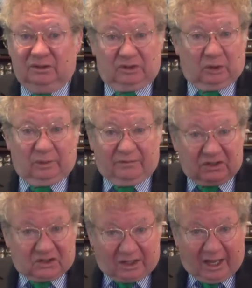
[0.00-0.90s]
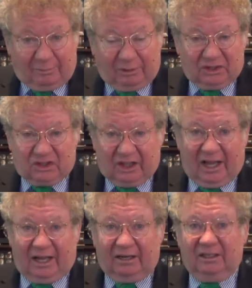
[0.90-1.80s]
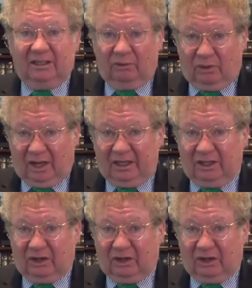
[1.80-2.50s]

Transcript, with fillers: So we've established that right?